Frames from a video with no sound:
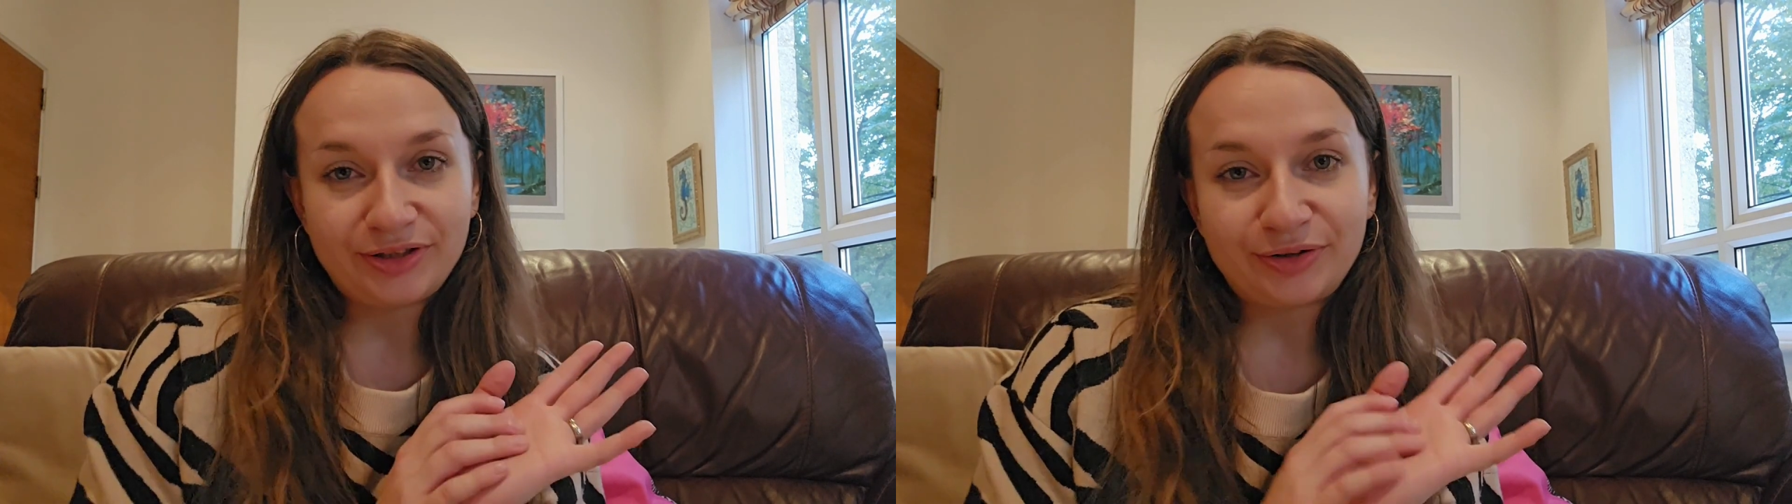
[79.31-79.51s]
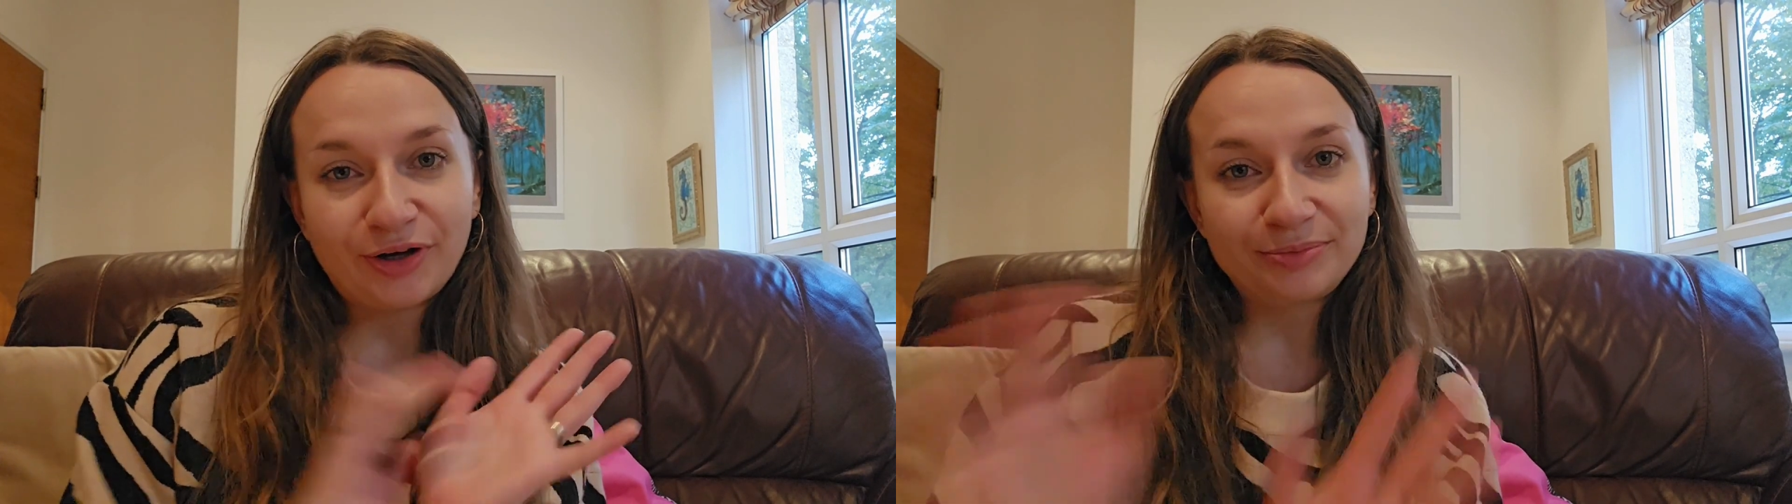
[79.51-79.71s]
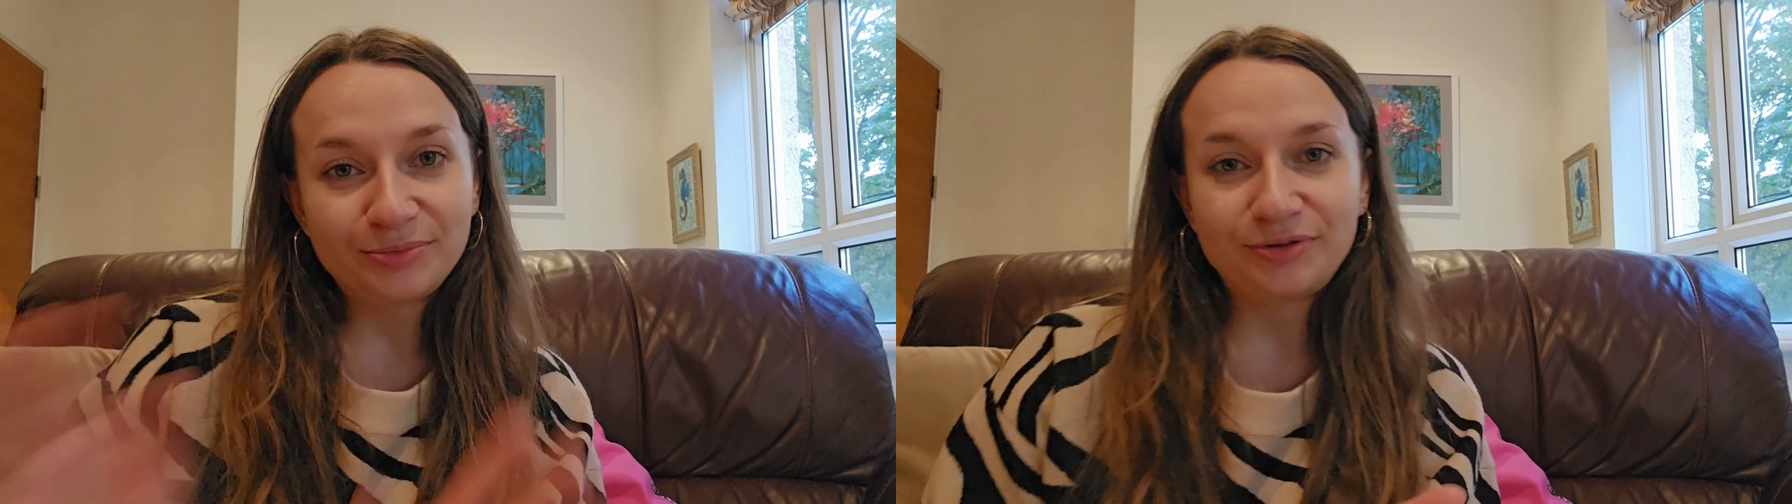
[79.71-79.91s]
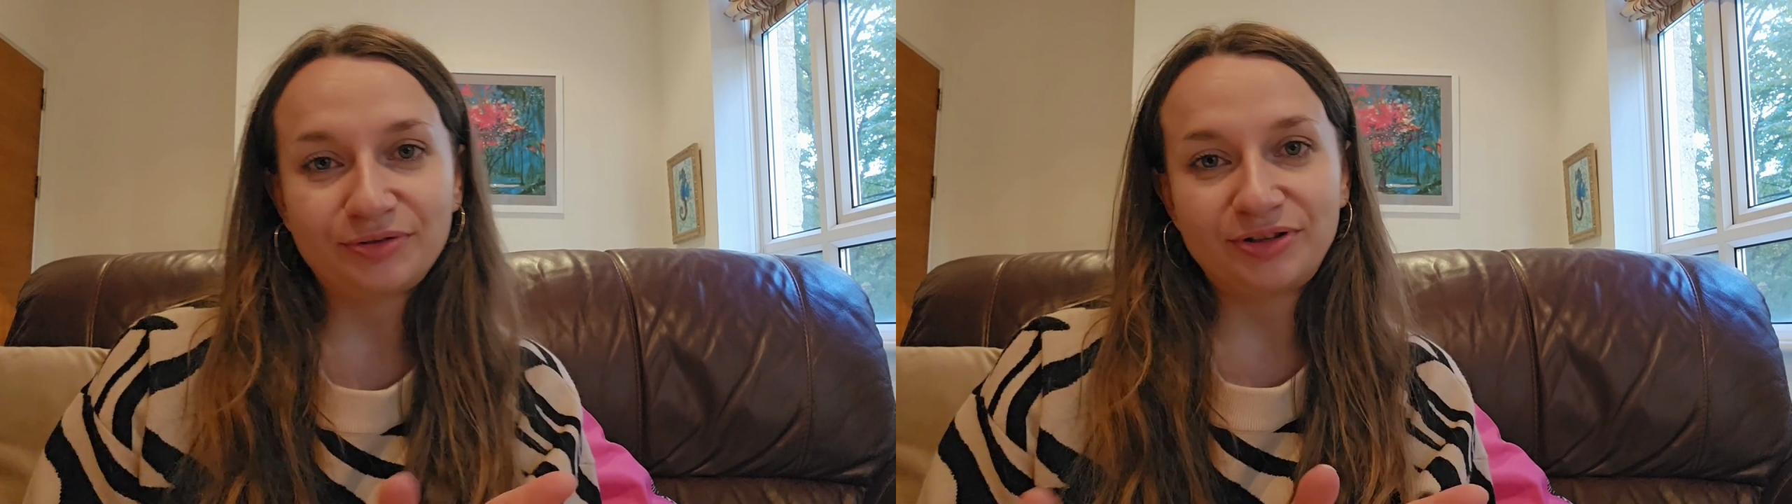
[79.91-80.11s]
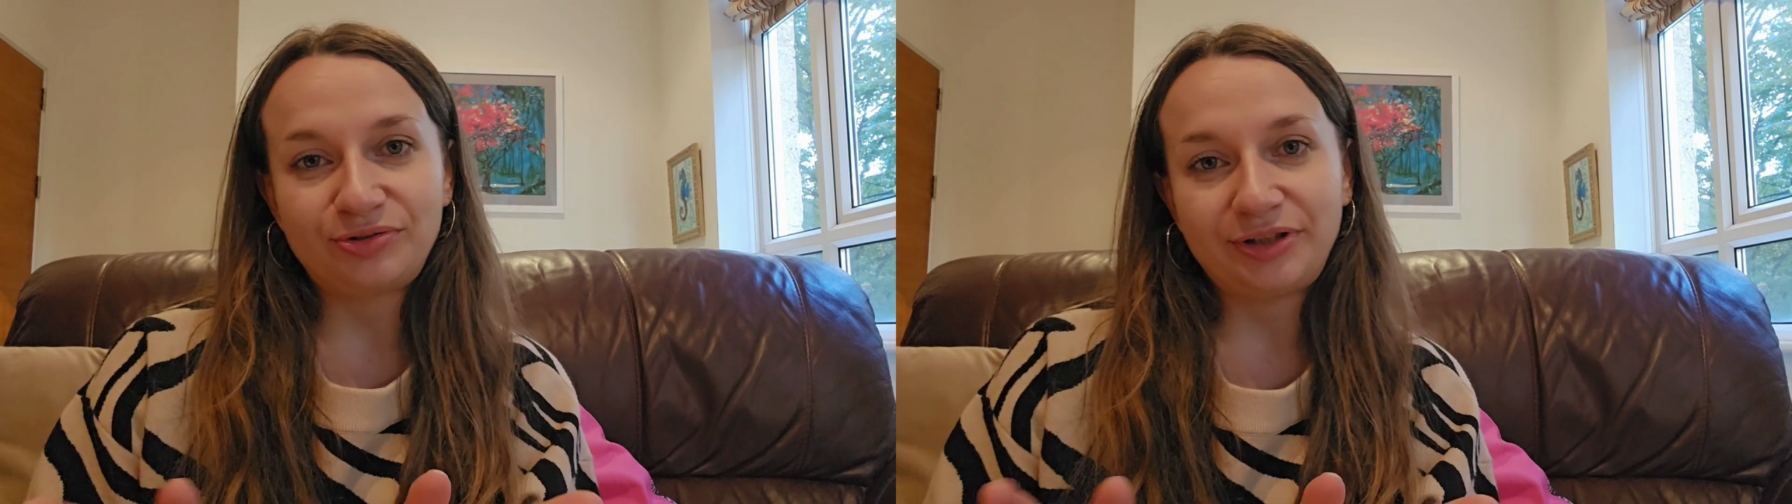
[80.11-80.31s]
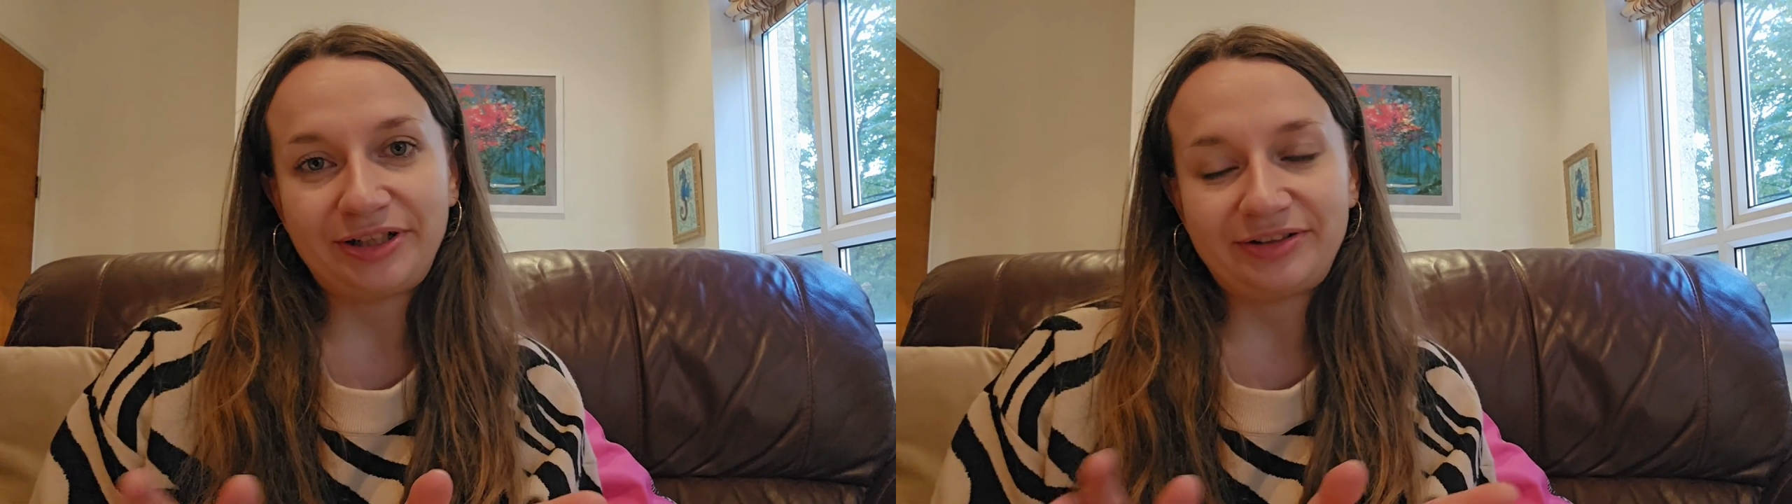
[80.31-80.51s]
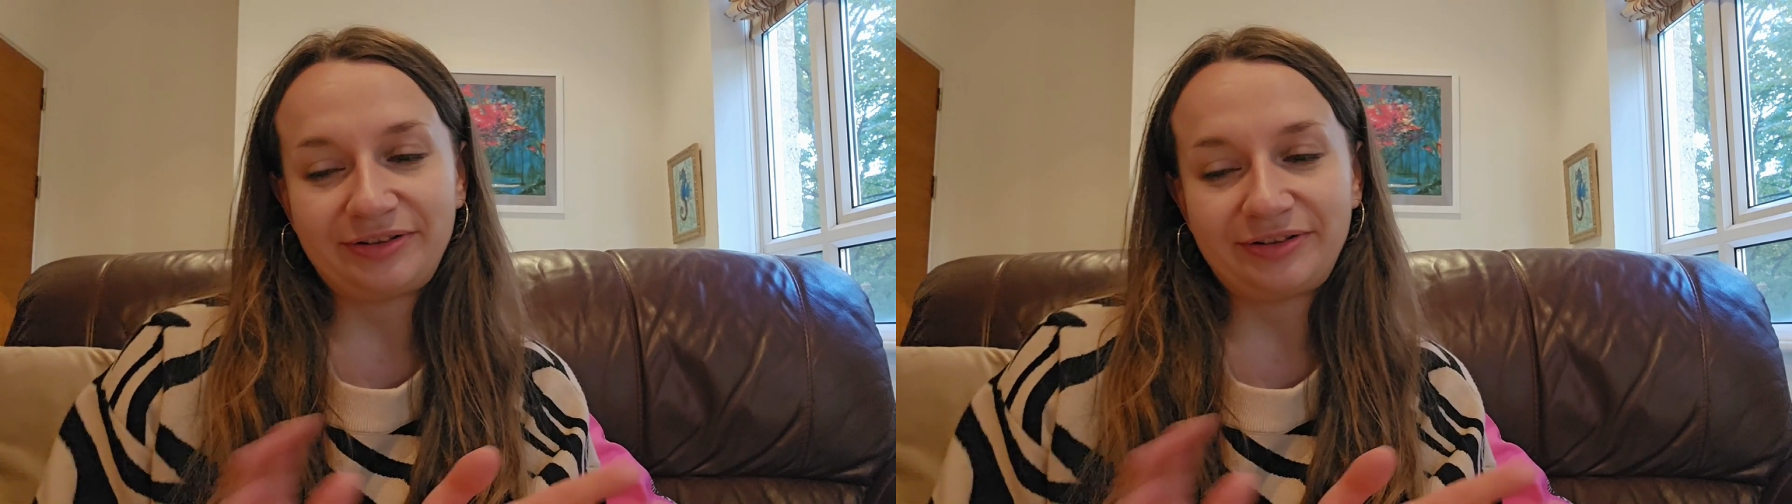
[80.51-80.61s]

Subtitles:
you come to the retreat,